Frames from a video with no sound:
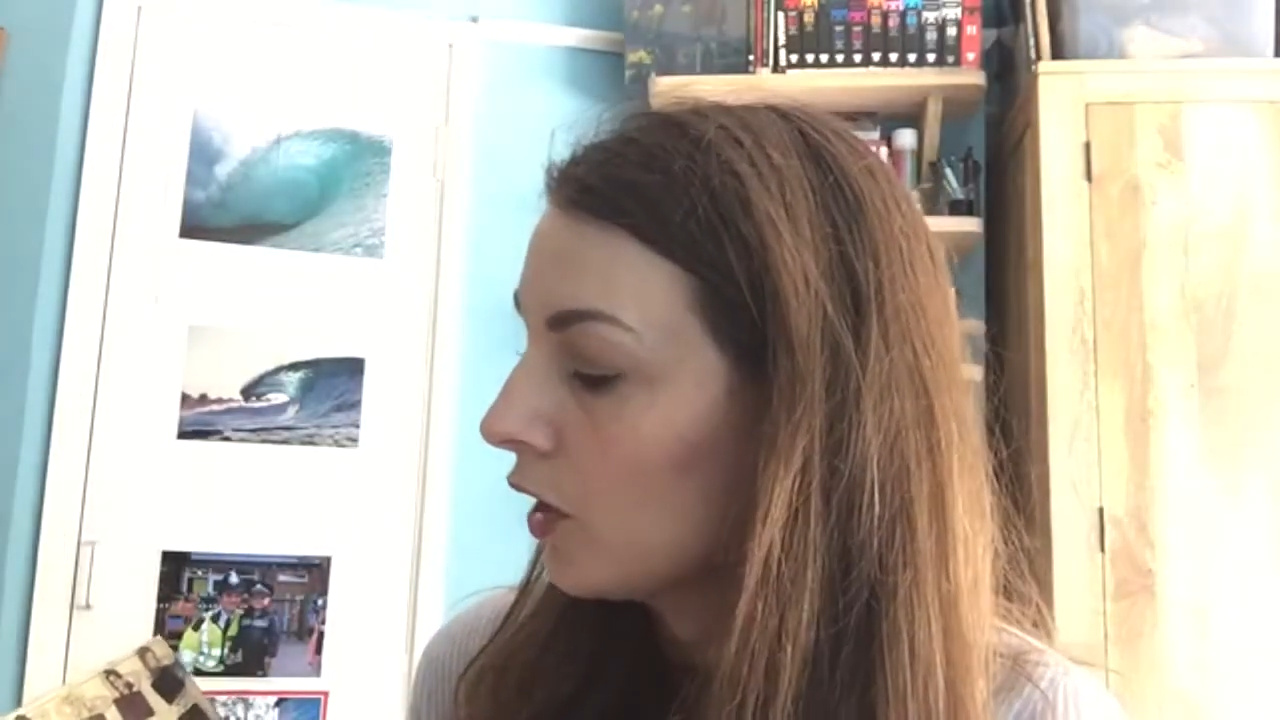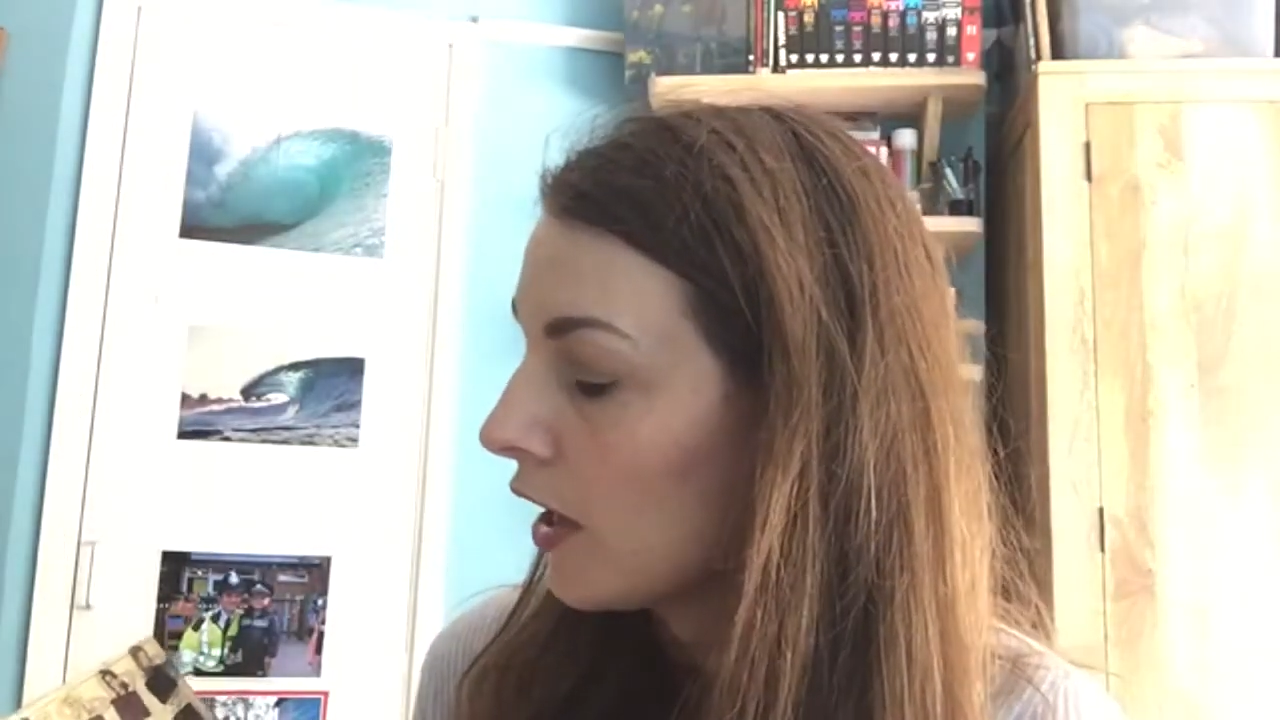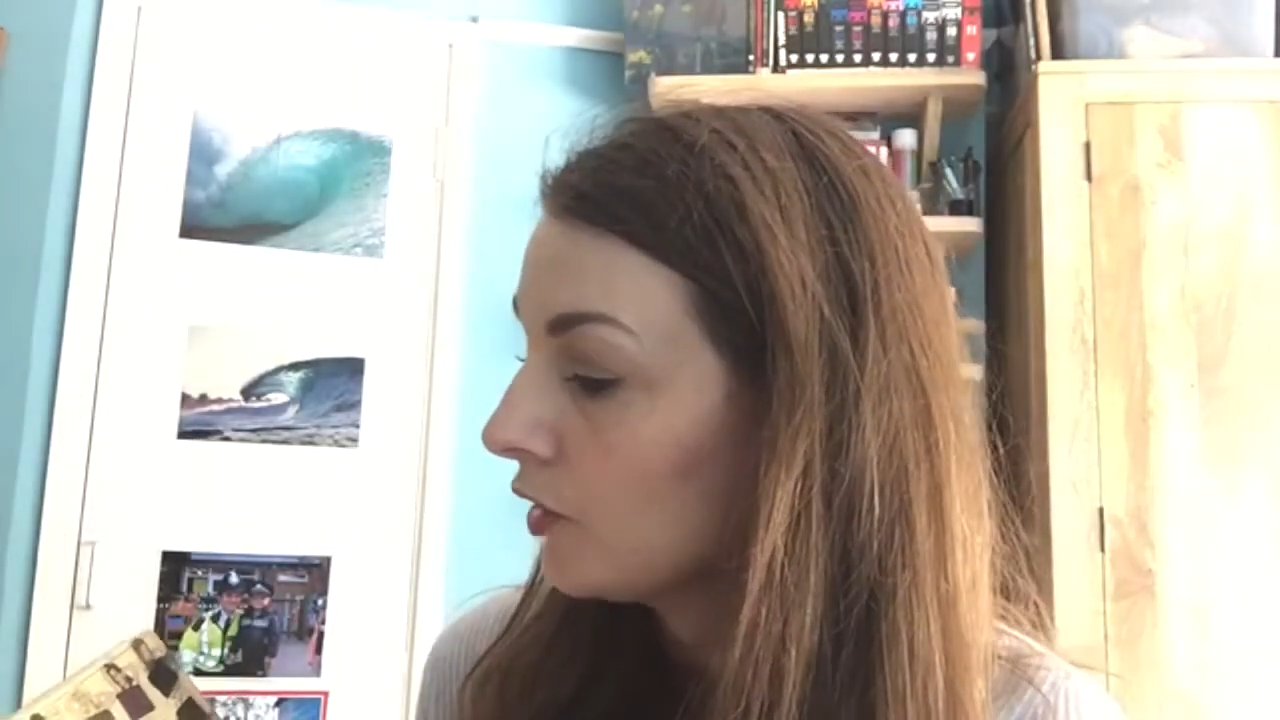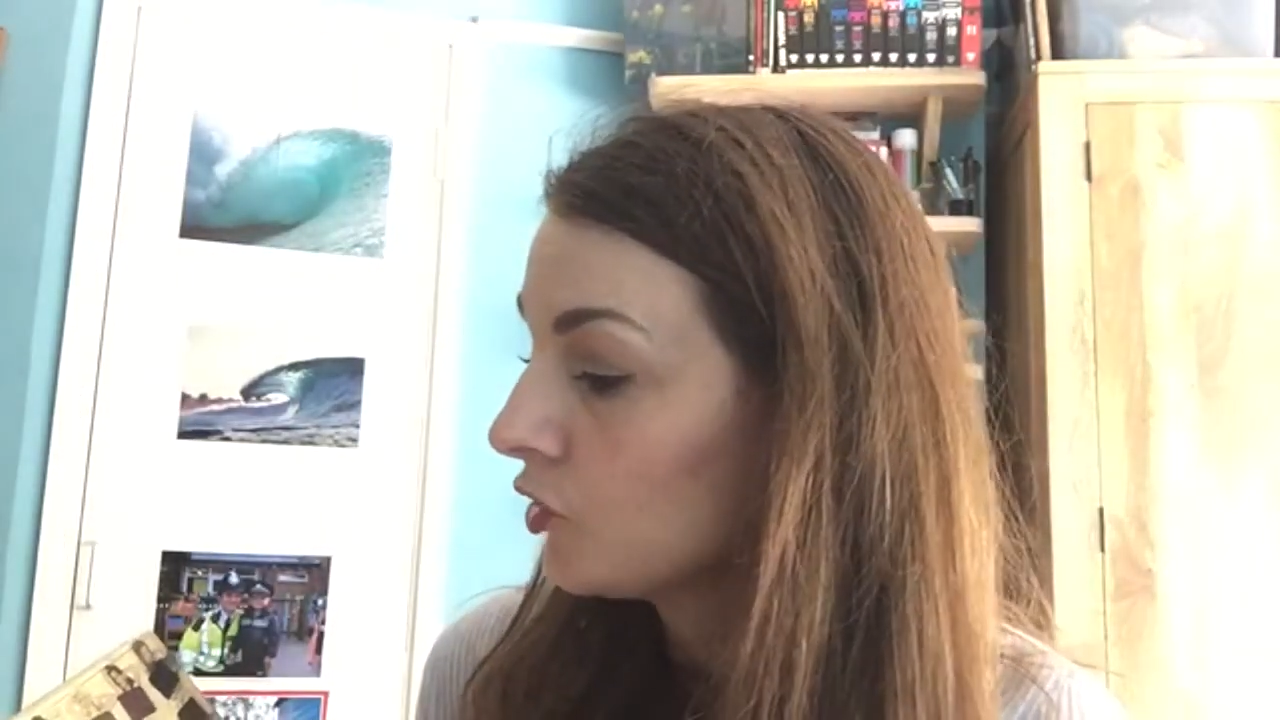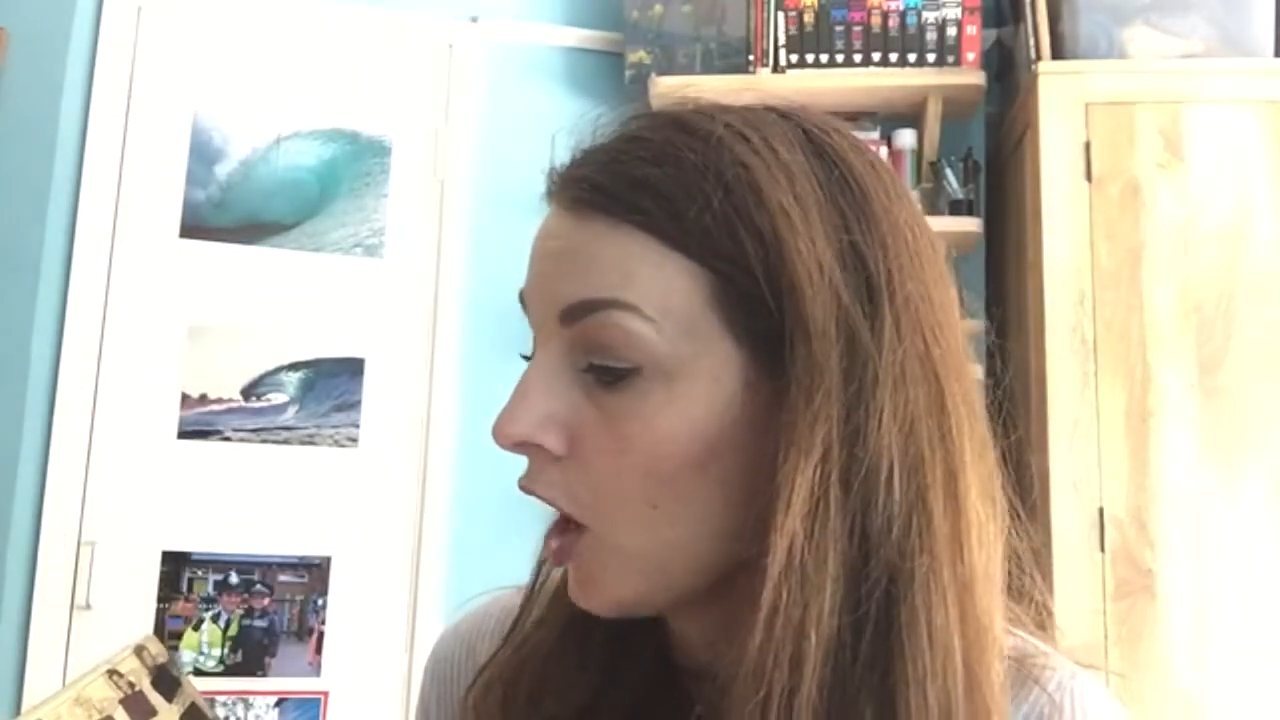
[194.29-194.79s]

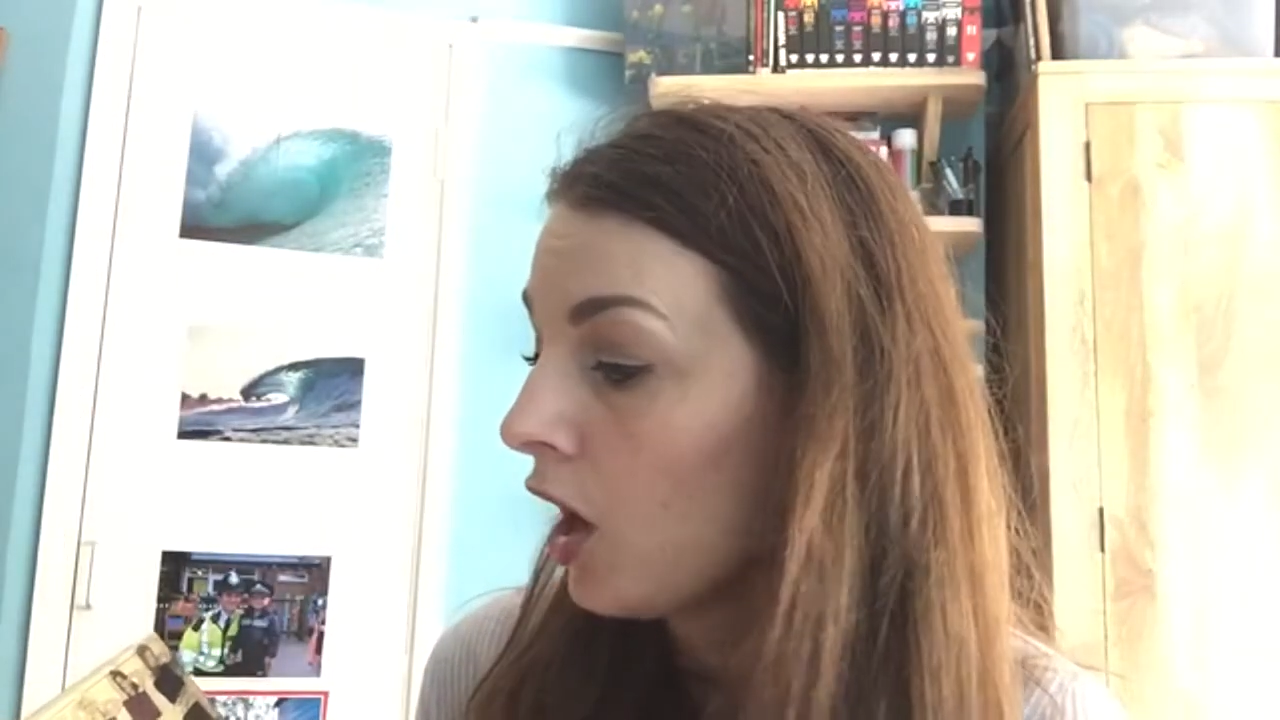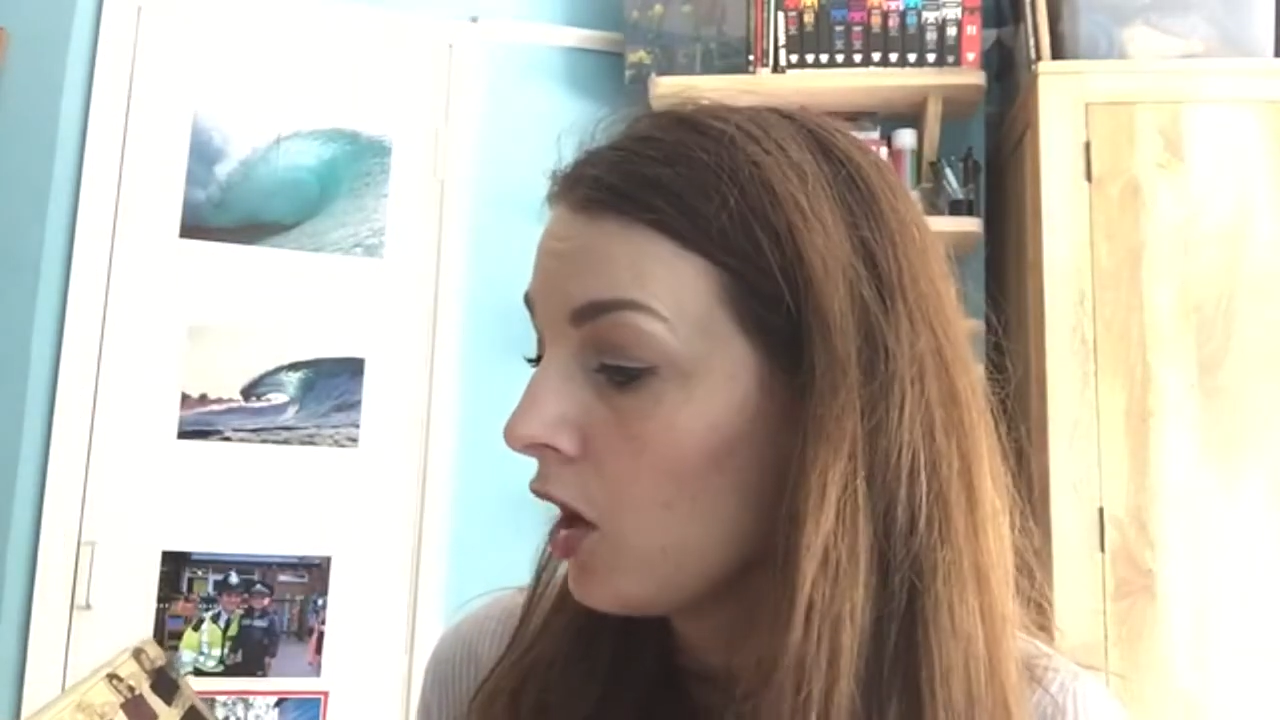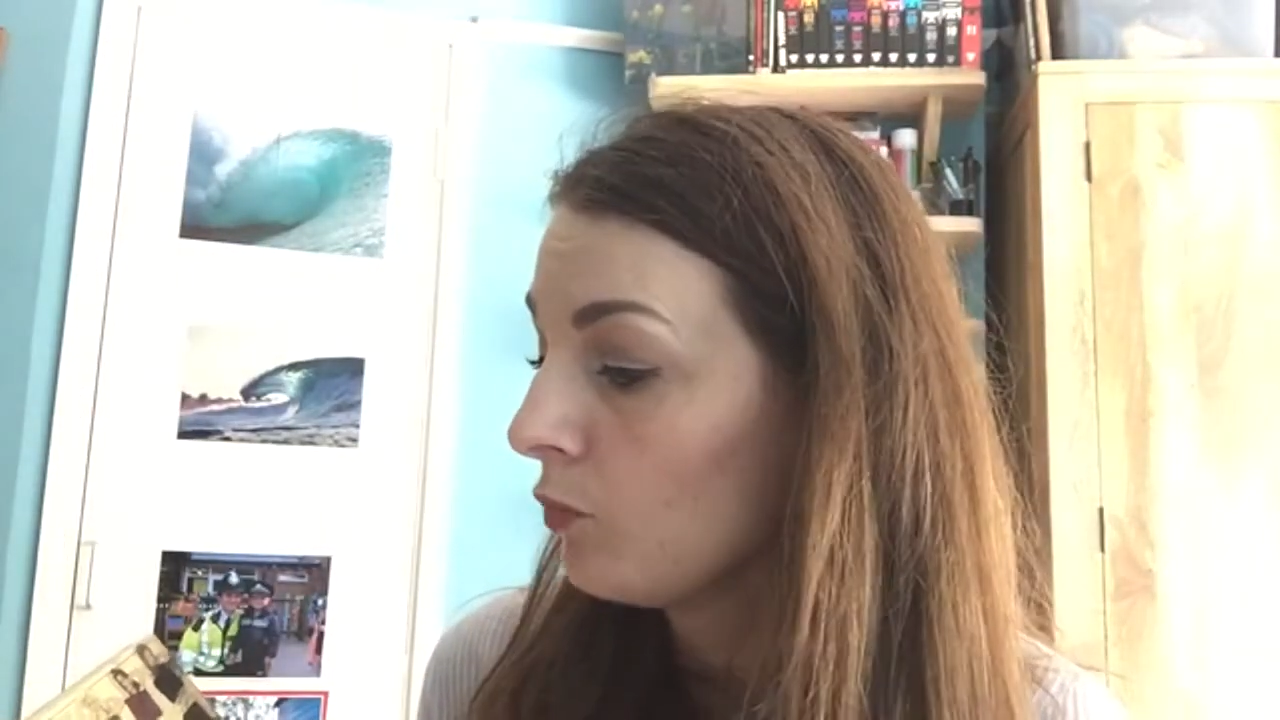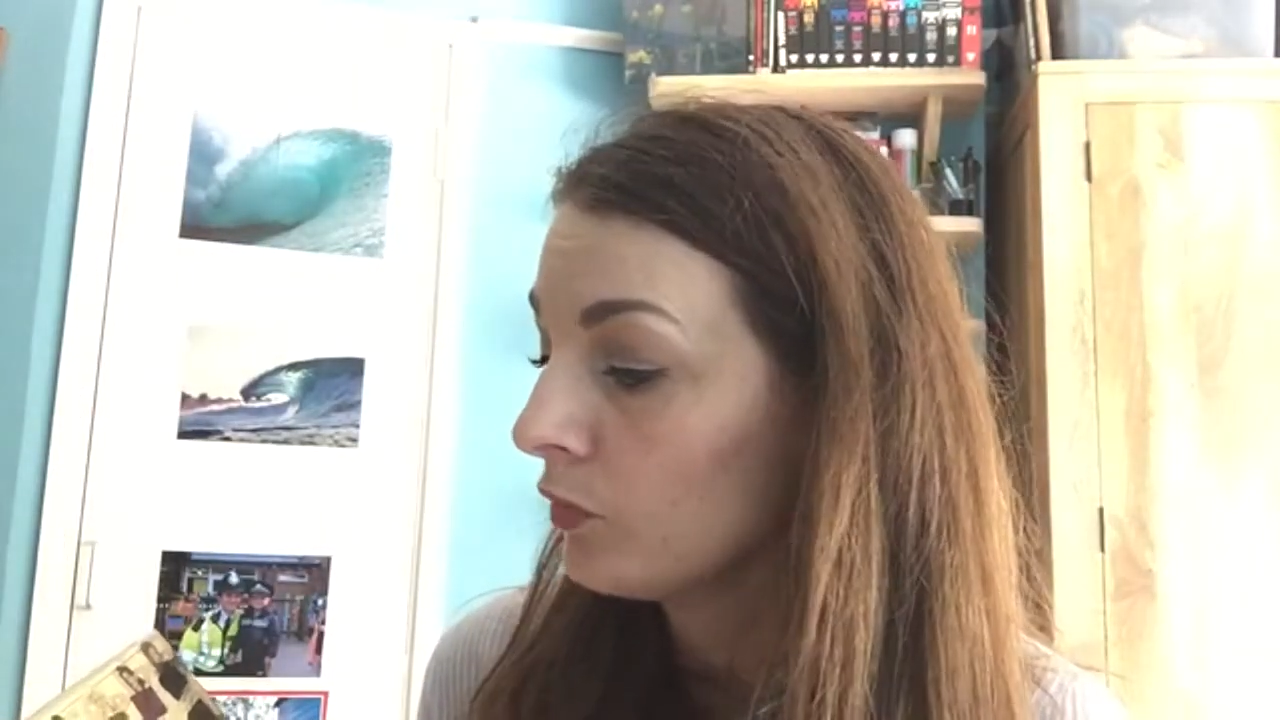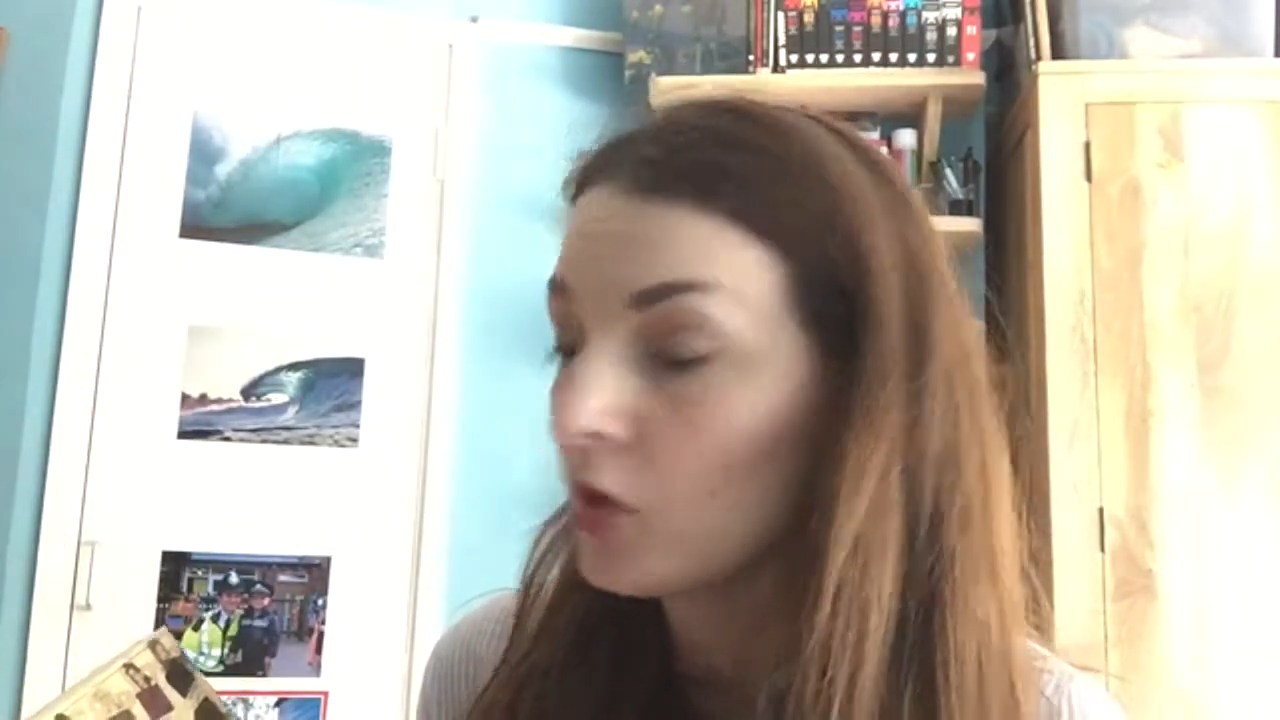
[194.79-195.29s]
in terms